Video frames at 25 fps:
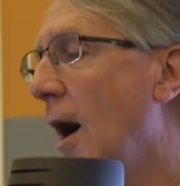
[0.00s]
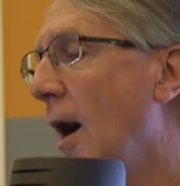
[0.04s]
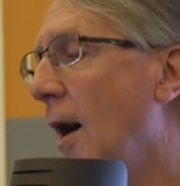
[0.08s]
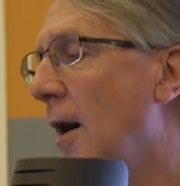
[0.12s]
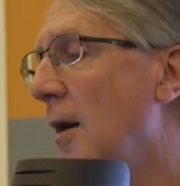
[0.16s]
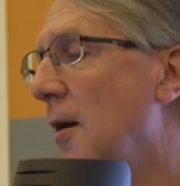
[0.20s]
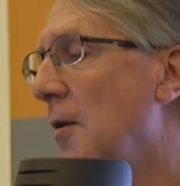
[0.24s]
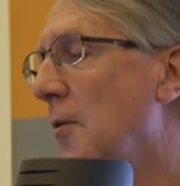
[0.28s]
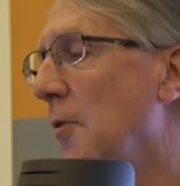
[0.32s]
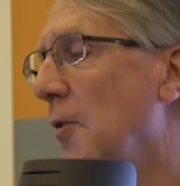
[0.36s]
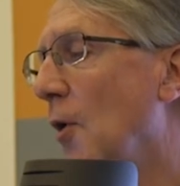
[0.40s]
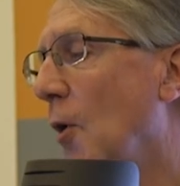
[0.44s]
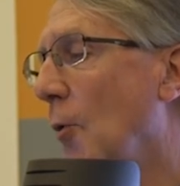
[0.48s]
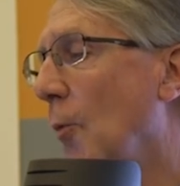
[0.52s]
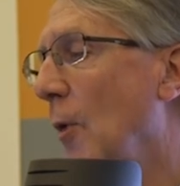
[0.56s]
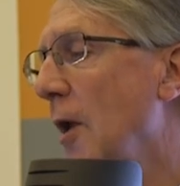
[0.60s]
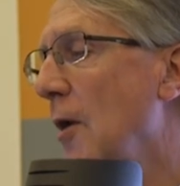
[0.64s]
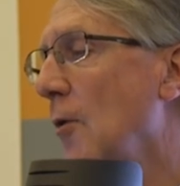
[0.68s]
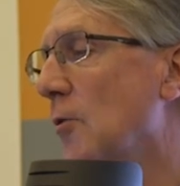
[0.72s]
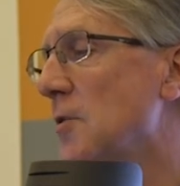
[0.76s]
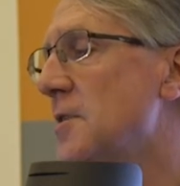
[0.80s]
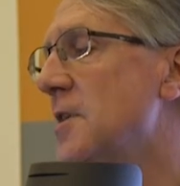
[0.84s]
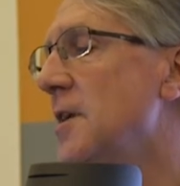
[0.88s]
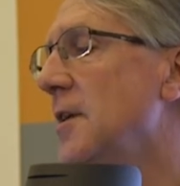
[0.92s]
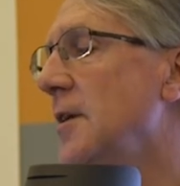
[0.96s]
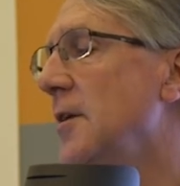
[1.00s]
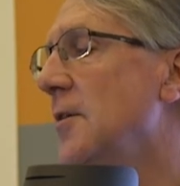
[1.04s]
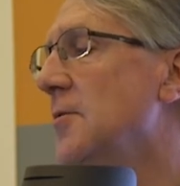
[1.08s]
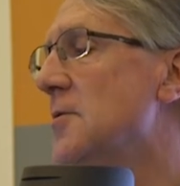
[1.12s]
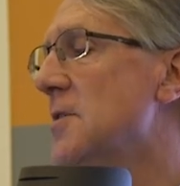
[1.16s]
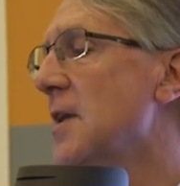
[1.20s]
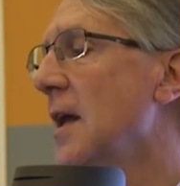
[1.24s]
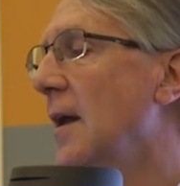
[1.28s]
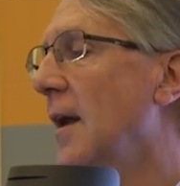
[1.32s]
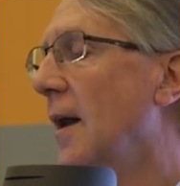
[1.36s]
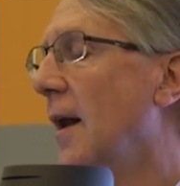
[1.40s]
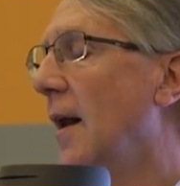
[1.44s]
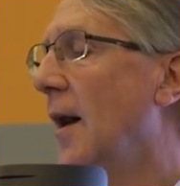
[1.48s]
uh, but we ought to
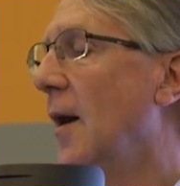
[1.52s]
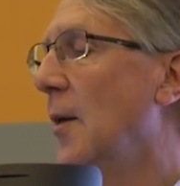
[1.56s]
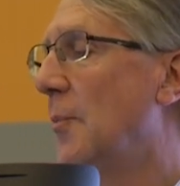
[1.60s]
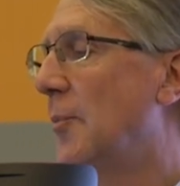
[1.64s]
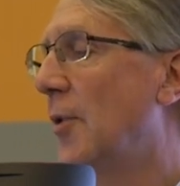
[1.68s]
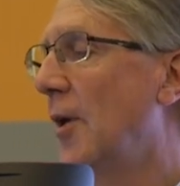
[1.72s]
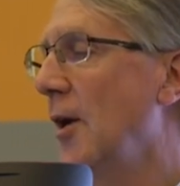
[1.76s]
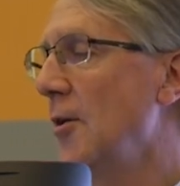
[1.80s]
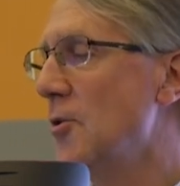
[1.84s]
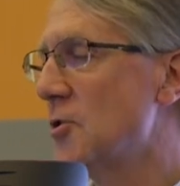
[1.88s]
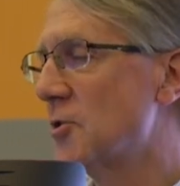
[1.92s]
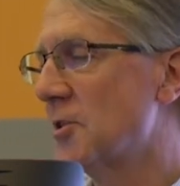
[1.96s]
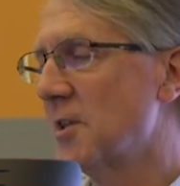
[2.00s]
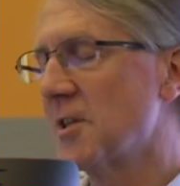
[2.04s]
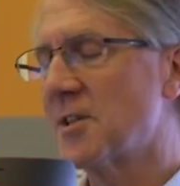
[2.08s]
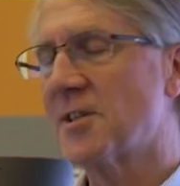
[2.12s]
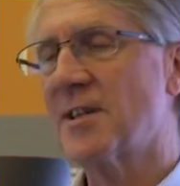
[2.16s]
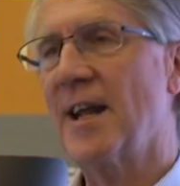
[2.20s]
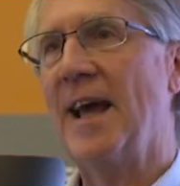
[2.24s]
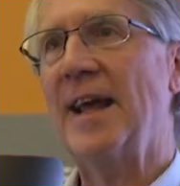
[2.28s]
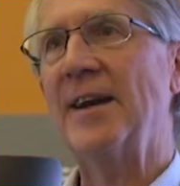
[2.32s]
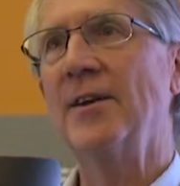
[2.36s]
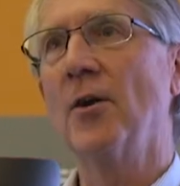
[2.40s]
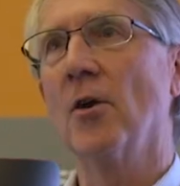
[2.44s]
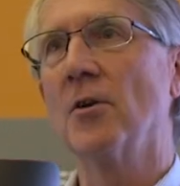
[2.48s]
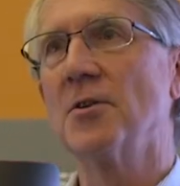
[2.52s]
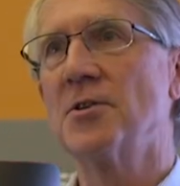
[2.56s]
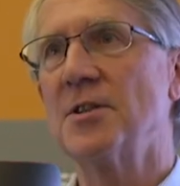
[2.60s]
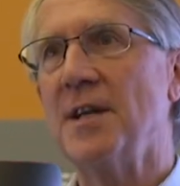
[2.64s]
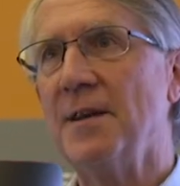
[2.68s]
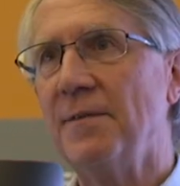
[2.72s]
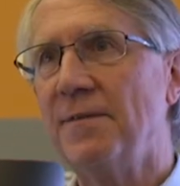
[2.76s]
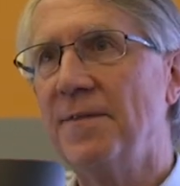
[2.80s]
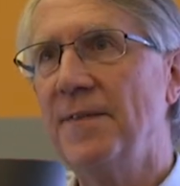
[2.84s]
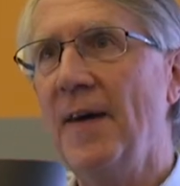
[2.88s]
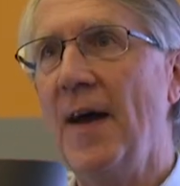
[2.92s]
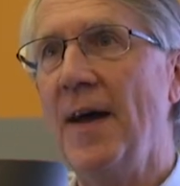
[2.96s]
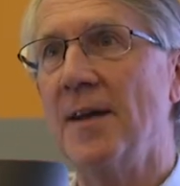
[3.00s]
use an approach that's
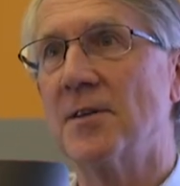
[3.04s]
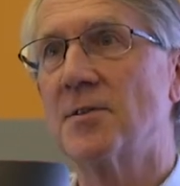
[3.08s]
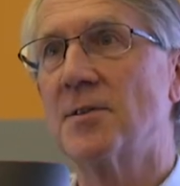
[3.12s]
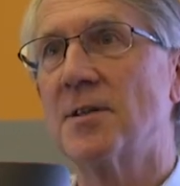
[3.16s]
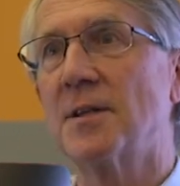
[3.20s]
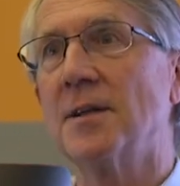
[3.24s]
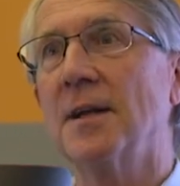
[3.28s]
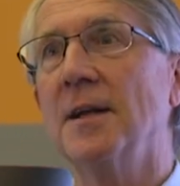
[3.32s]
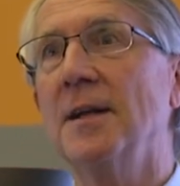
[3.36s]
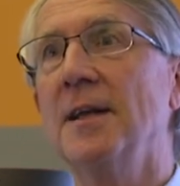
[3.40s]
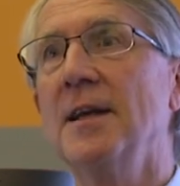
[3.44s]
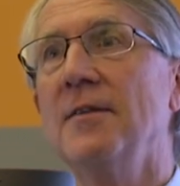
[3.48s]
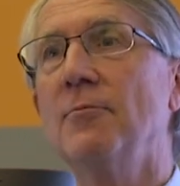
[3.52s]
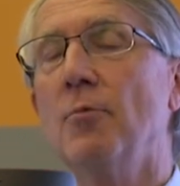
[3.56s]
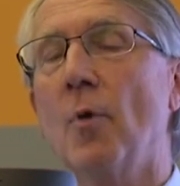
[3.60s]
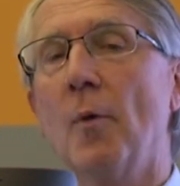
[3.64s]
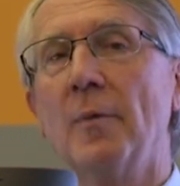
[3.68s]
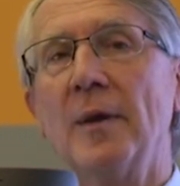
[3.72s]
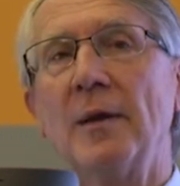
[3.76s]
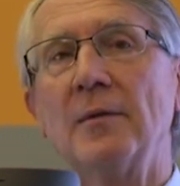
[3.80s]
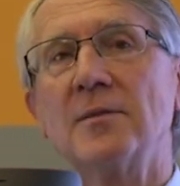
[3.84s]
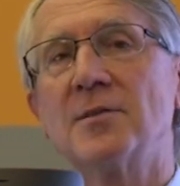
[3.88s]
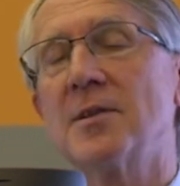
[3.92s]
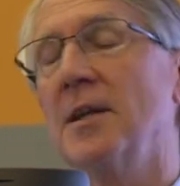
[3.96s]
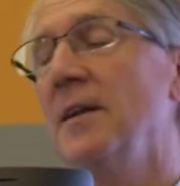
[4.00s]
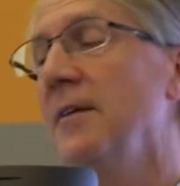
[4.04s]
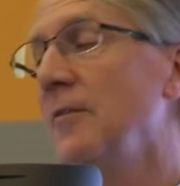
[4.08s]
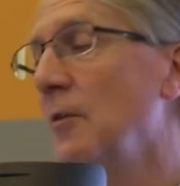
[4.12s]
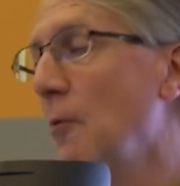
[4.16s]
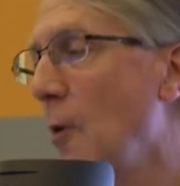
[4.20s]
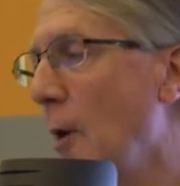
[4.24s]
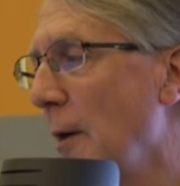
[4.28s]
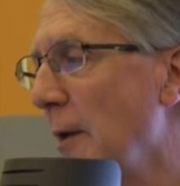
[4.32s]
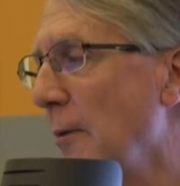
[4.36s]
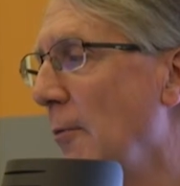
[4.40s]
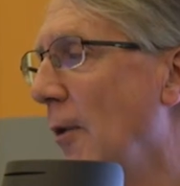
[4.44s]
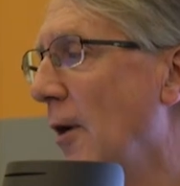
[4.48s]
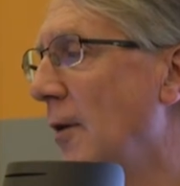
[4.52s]
technology fed to deliver what, we, deliver
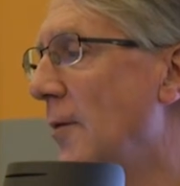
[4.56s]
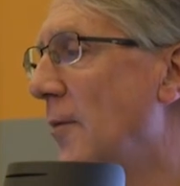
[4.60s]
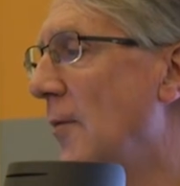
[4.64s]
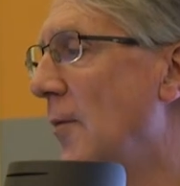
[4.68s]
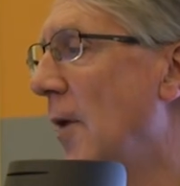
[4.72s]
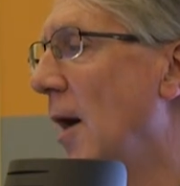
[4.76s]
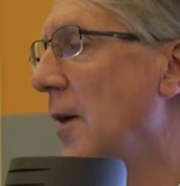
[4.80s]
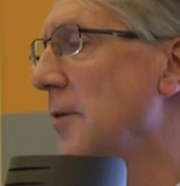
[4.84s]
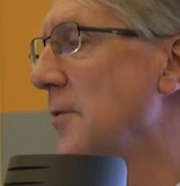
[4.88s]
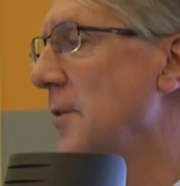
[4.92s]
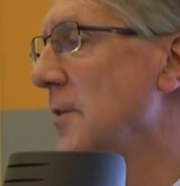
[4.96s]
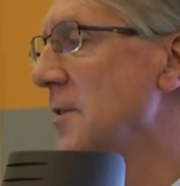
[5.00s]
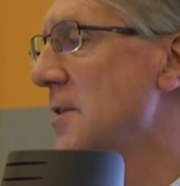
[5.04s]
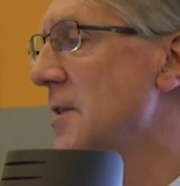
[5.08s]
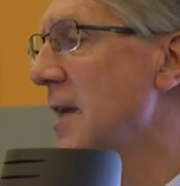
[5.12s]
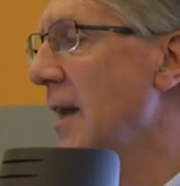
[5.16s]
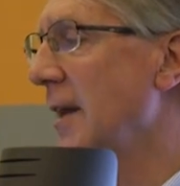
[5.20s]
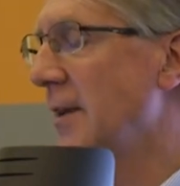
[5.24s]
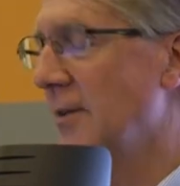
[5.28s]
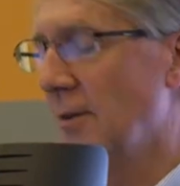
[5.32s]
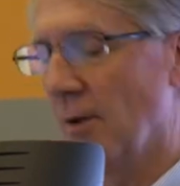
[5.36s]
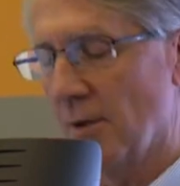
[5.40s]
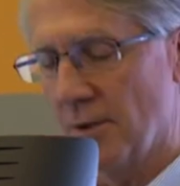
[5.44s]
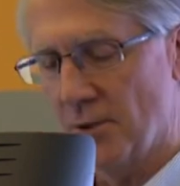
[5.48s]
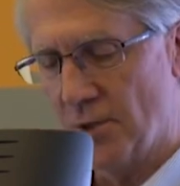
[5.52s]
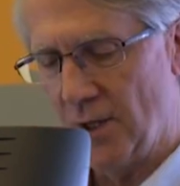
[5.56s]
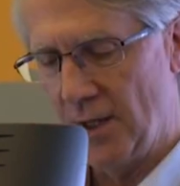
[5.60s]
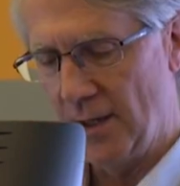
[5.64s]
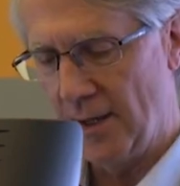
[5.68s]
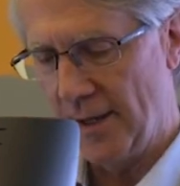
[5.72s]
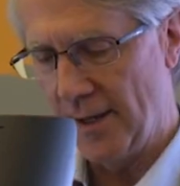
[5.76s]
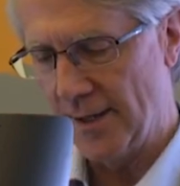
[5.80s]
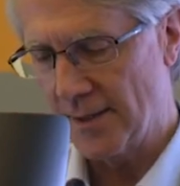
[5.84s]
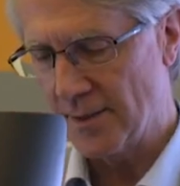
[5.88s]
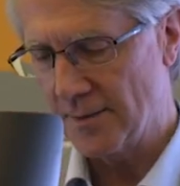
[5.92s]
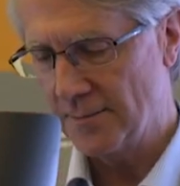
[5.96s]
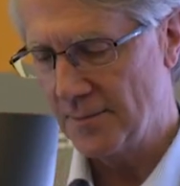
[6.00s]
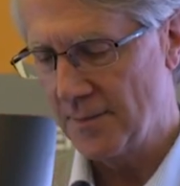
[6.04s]
what you want rather than technology
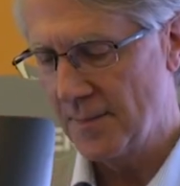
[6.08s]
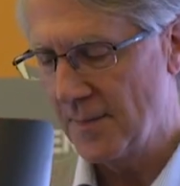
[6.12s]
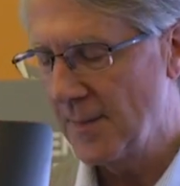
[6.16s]
led.